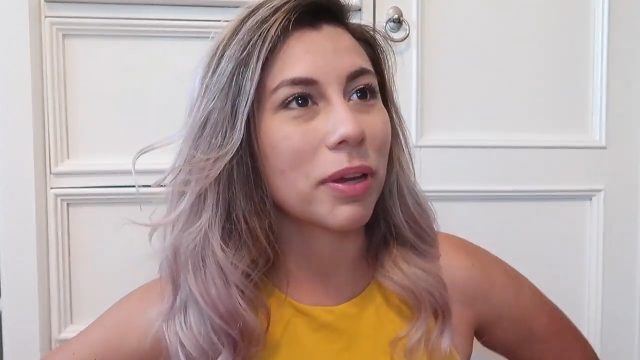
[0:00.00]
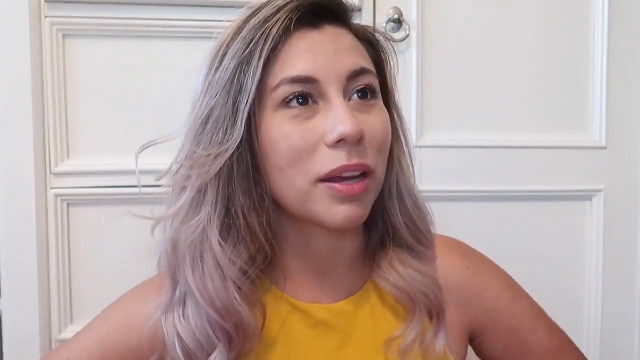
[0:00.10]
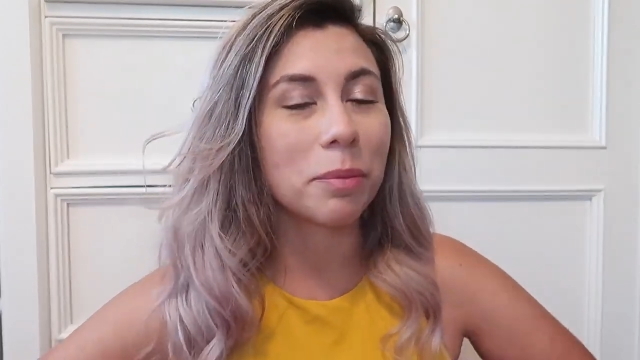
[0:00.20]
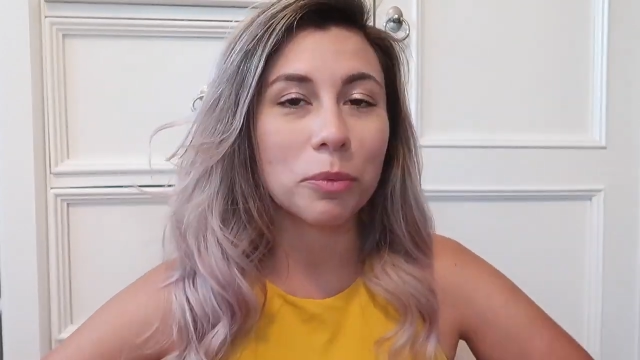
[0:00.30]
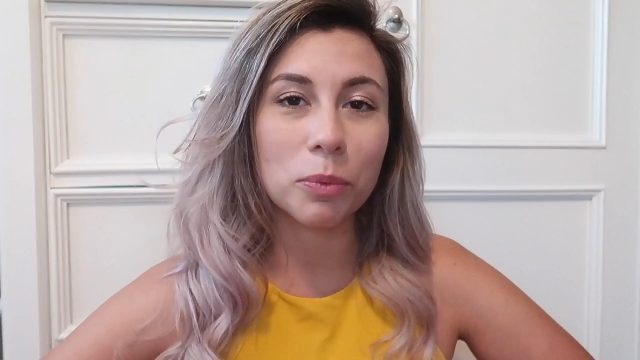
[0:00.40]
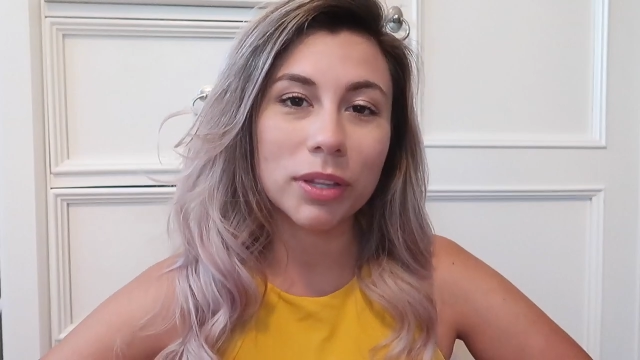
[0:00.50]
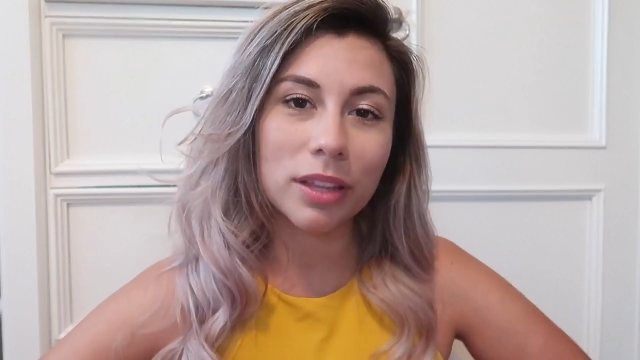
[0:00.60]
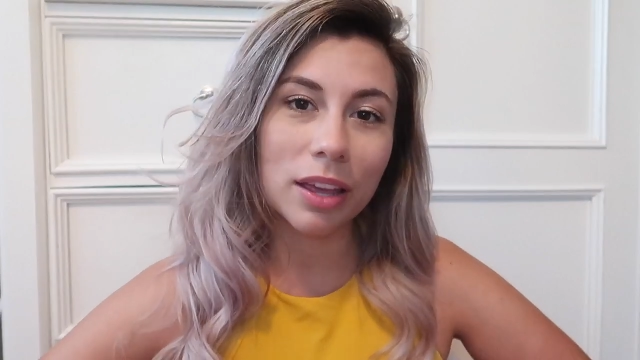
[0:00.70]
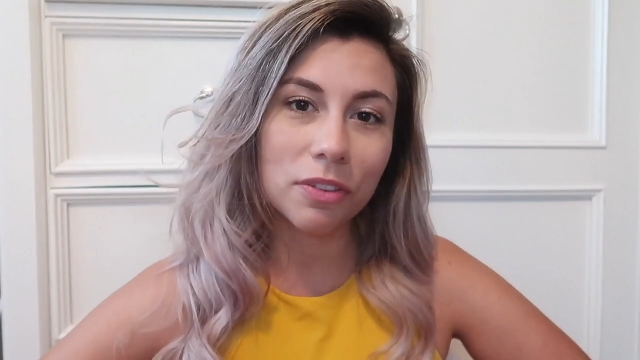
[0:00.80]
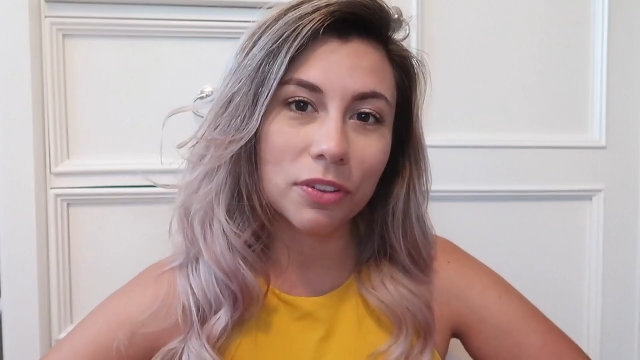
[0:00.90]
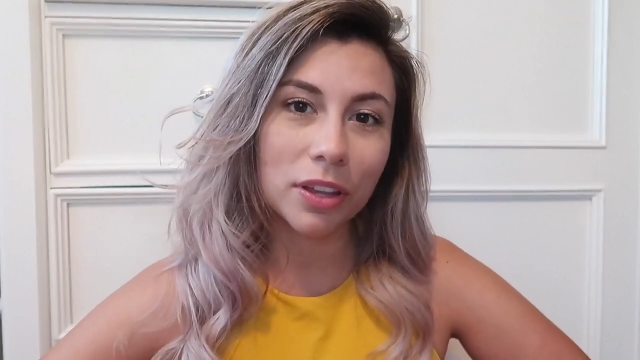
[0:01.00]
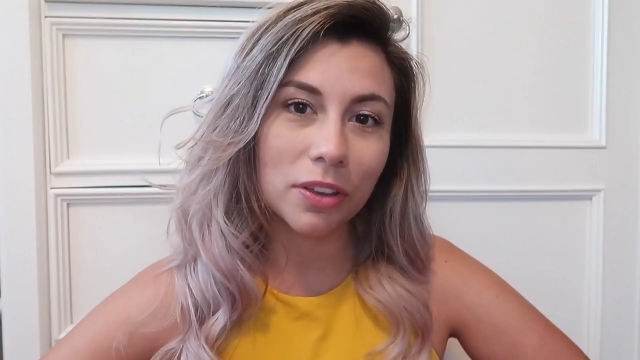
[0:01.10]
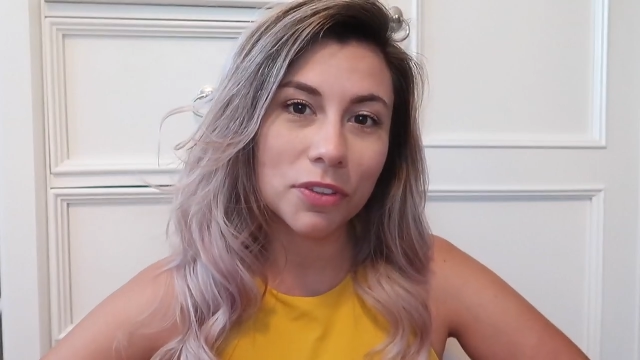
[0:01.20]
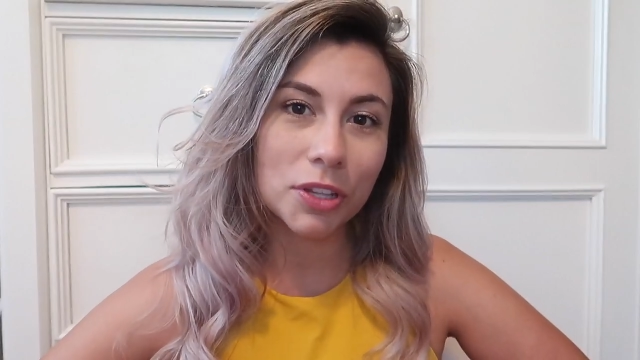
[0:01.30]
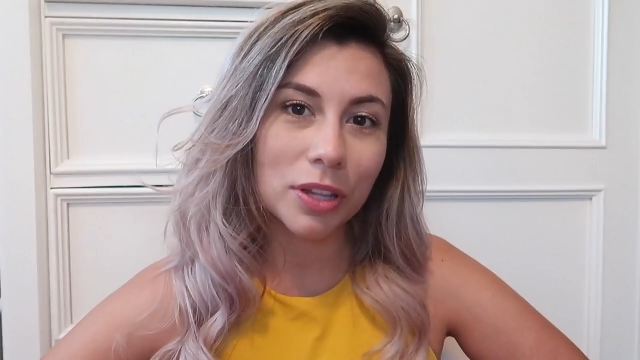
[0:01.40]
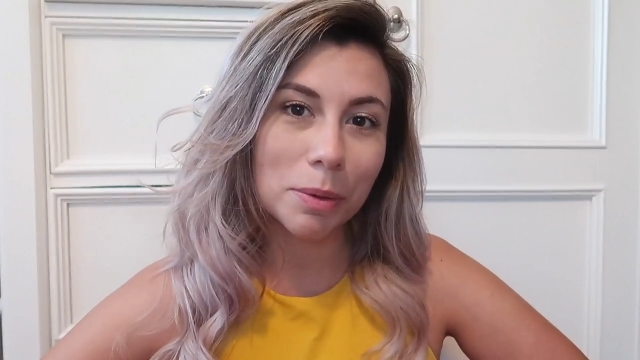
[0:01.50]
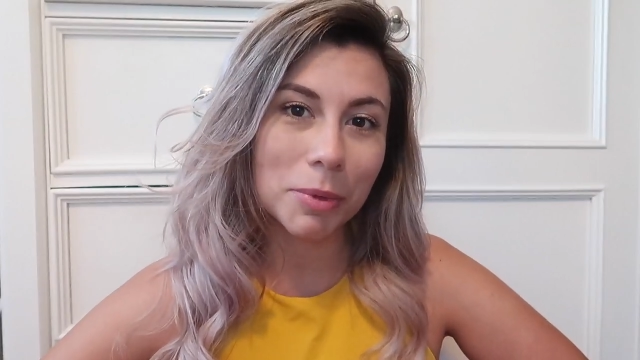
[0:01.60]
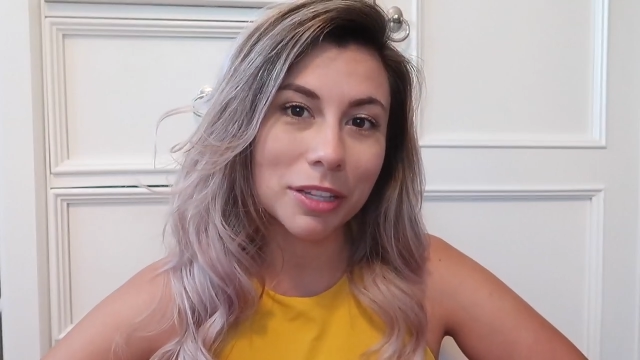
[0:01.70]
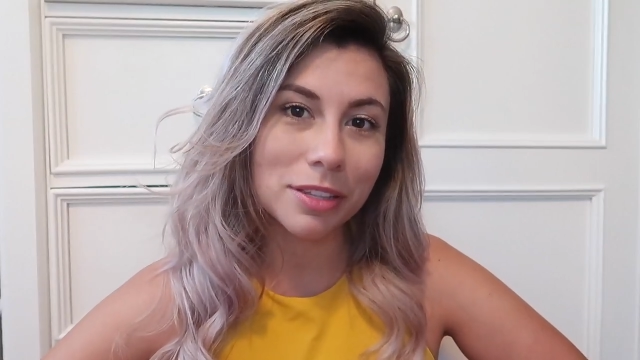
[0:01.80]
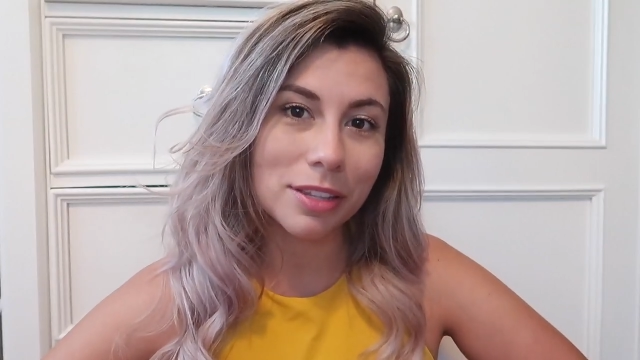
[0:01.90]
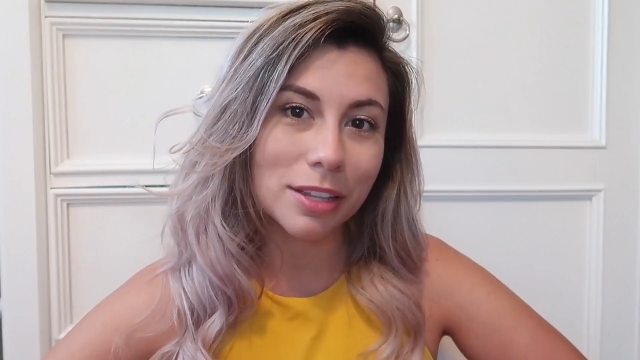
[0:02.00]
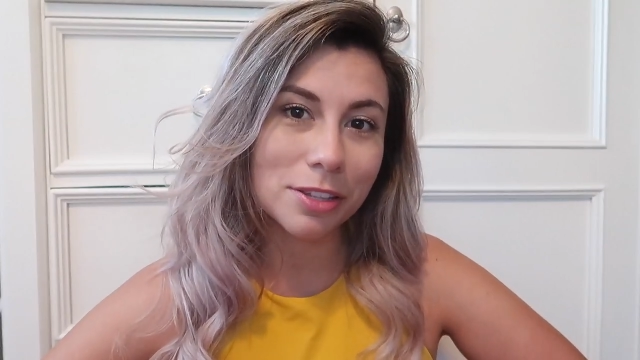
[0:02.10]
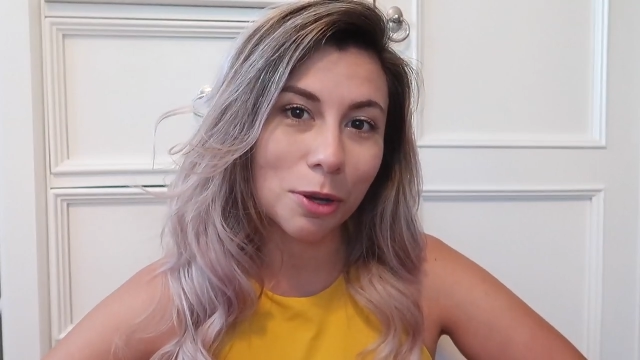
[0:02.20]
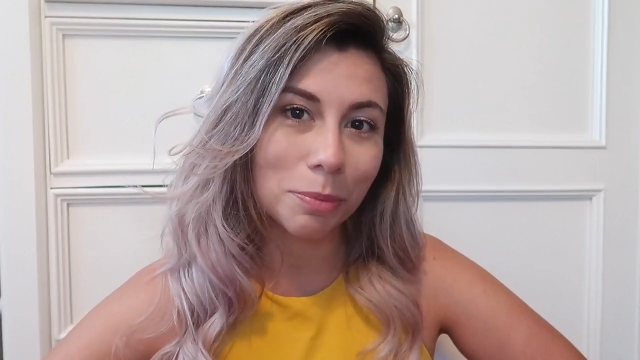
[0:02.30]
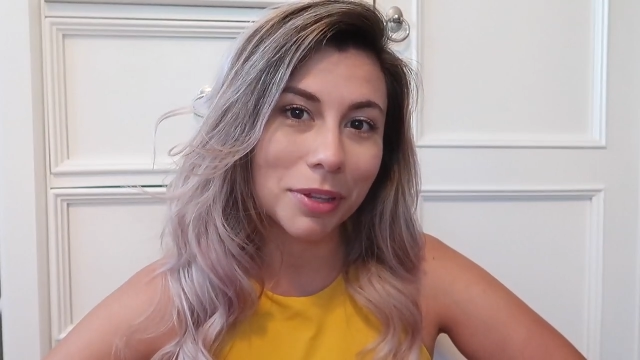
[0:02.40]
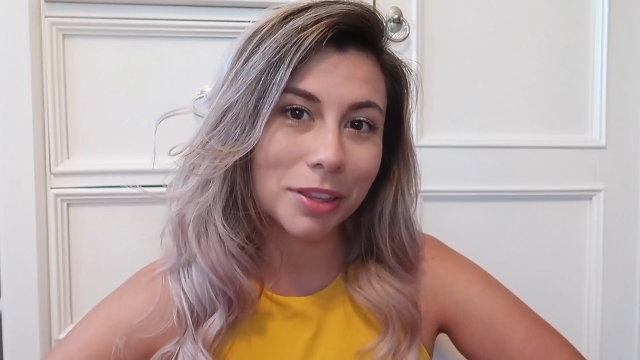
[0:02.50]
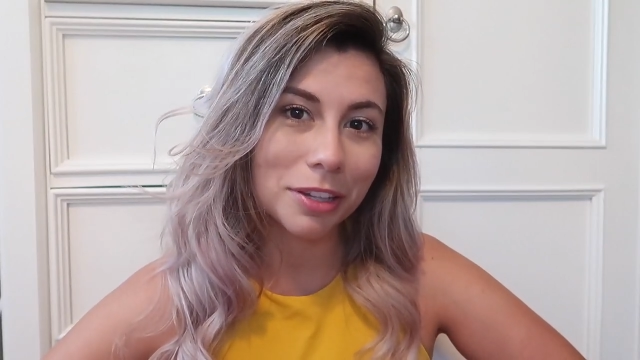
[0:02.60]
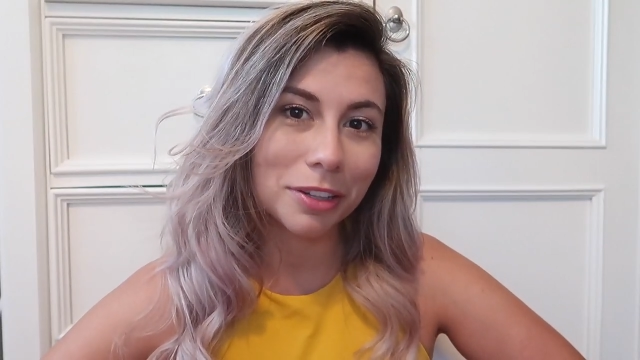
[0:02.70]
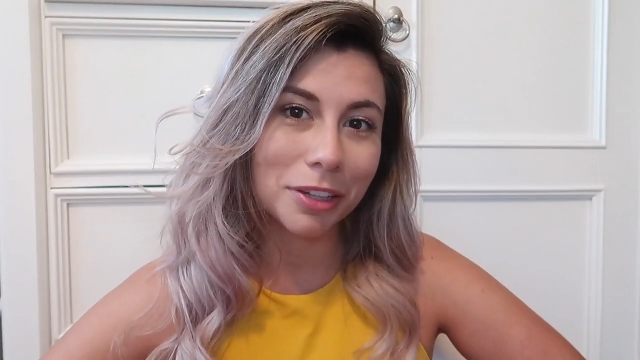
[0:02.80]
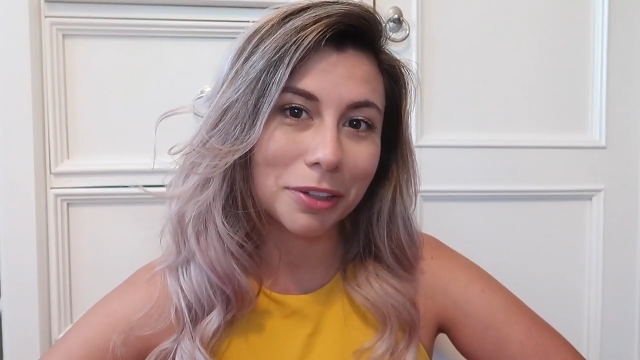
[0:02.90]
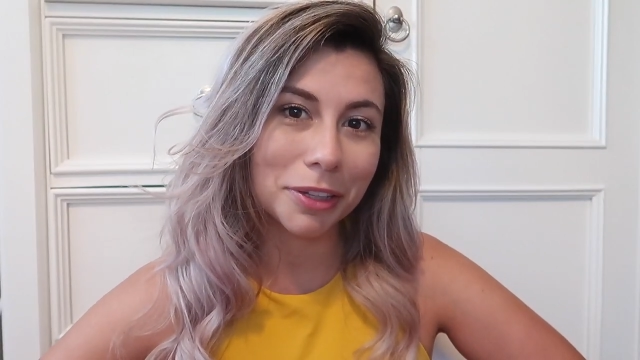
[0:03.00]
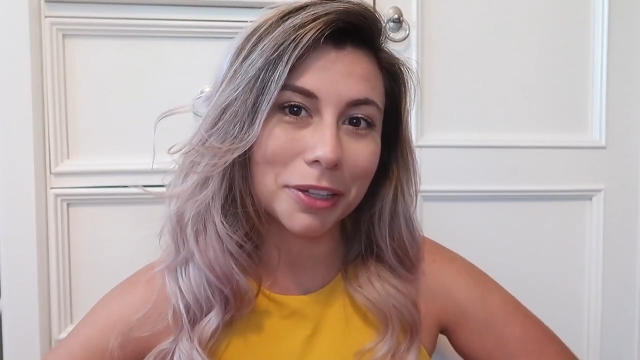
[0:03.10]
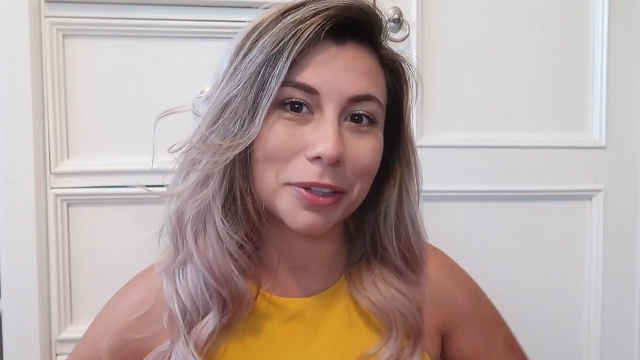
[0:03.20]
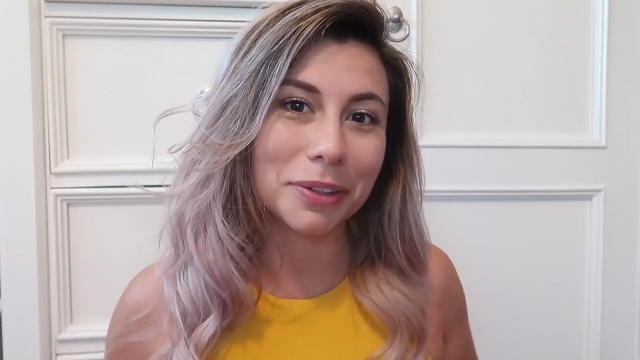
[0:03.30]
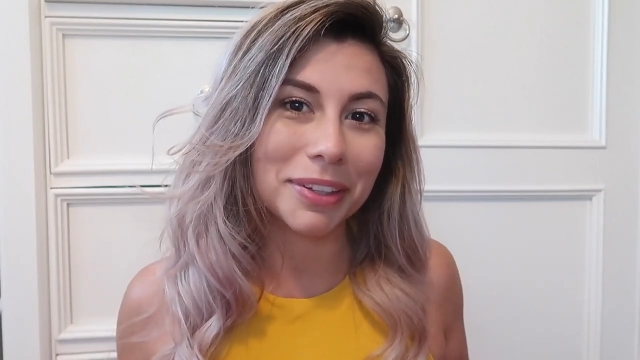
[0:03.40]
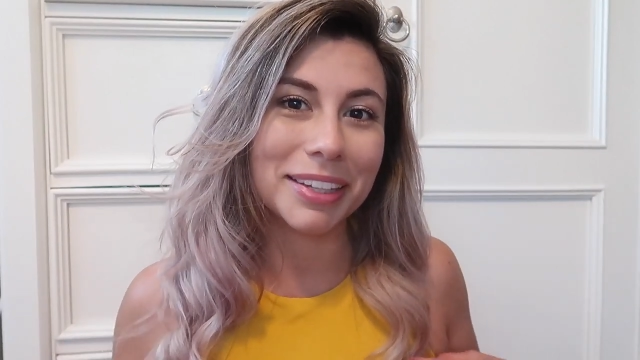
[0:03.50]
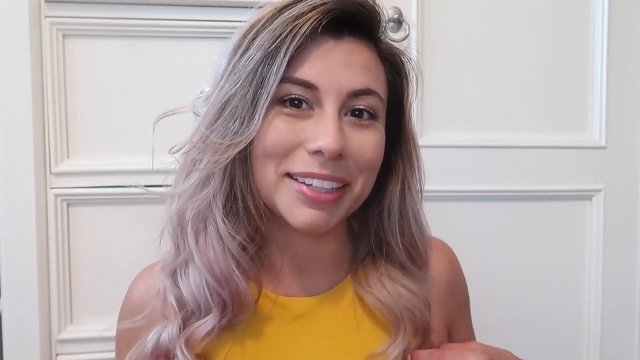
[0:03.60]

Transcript: But um, when life gives you lemons, let's hope that they're Lulu.